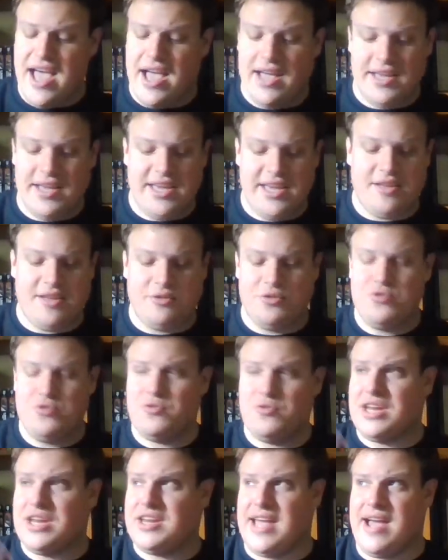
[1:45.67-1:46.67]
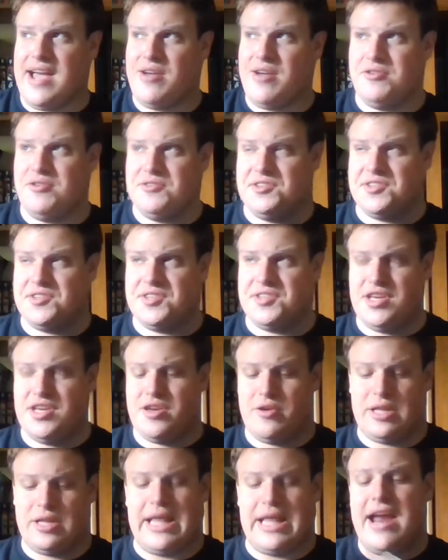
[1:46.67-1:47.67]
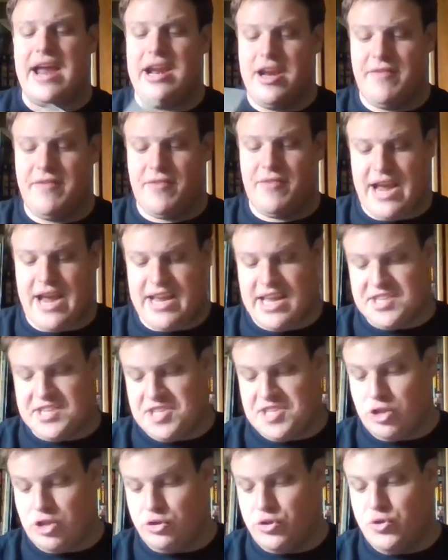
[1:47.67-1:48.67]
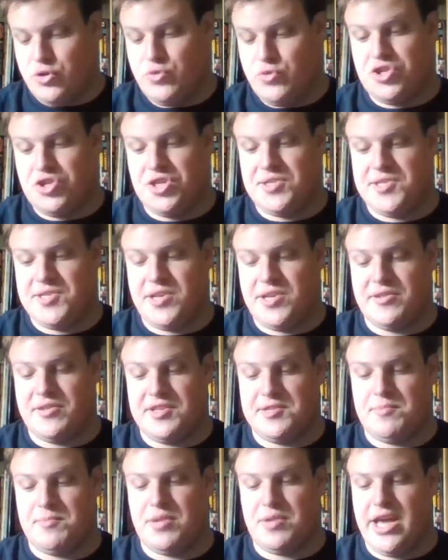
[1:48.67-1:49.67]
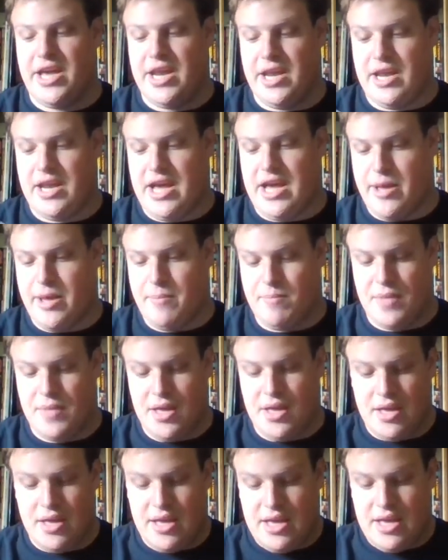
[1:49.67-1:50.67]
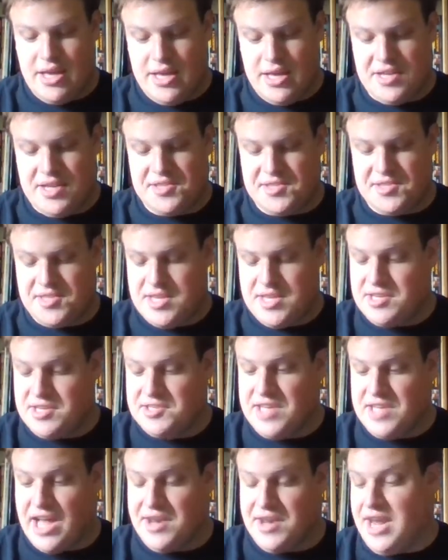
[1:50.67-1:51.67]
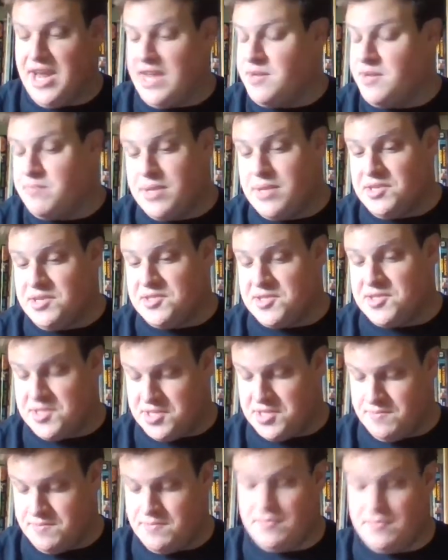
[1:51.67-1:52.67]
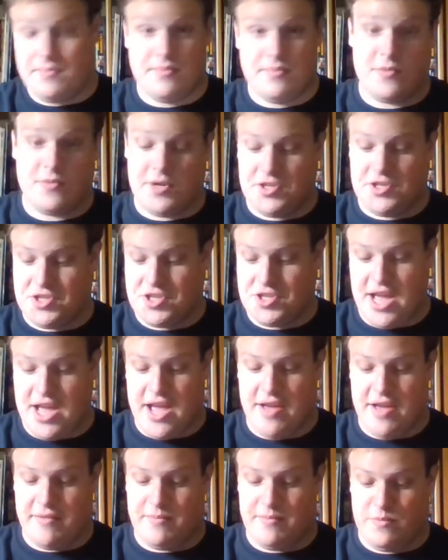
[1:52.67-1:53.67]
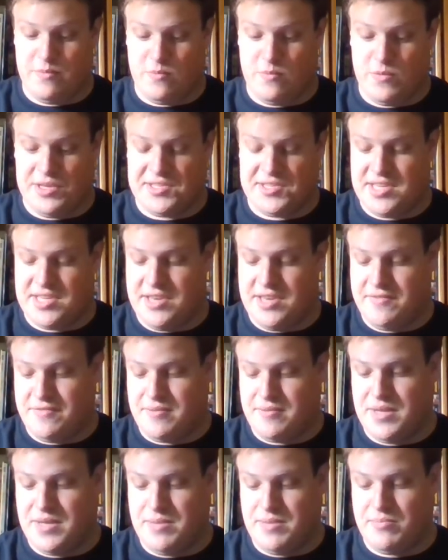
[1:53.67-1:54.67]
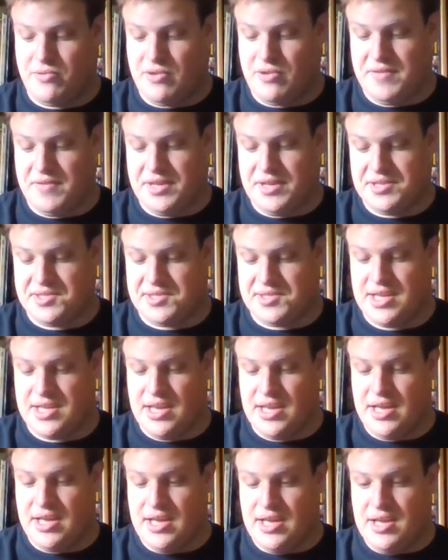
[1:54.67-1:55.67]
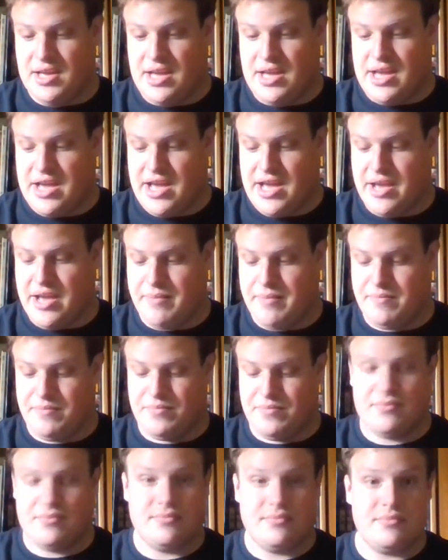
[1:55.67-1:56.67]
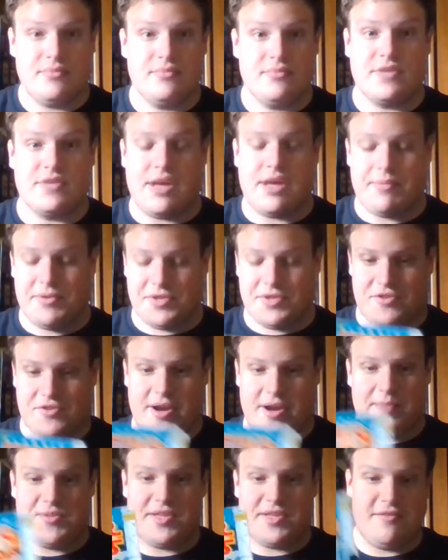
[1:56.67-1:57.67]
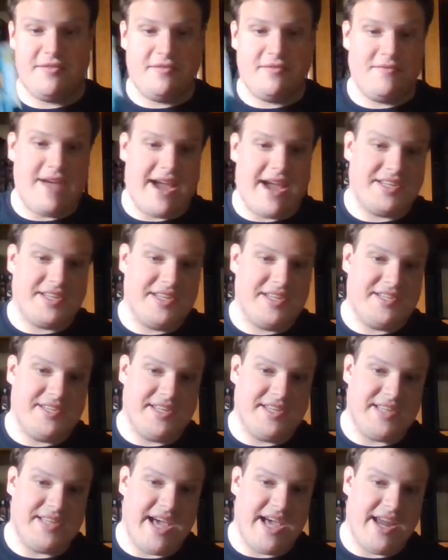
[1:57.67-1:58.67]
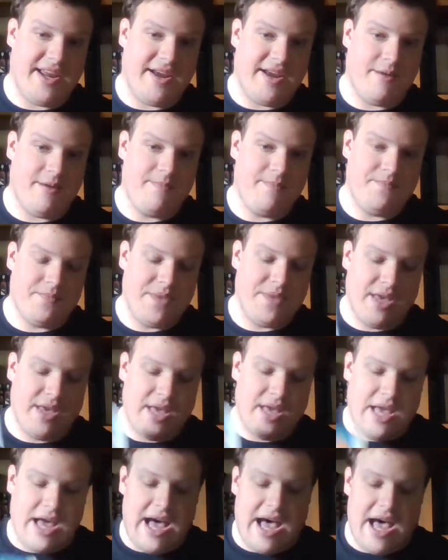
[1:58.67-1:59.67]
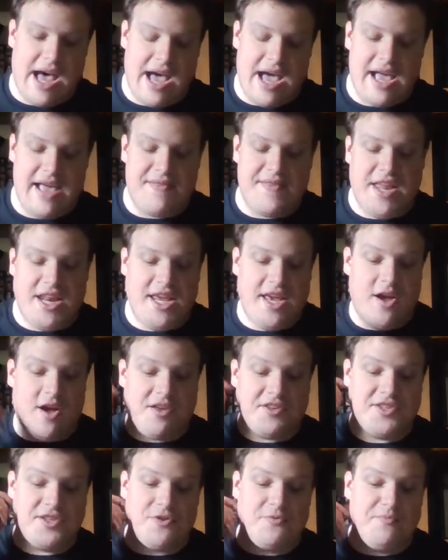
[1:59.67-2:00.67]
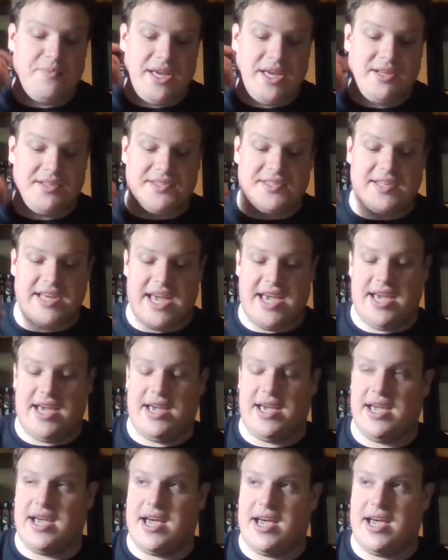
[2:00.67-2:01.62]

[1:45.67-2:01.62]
he Luke encounters a lot of different, I guess, illusions here on this planet. He sees a night beast, which we see from the previous um, couple strips, and in fact, he sees that here. And then he also meets a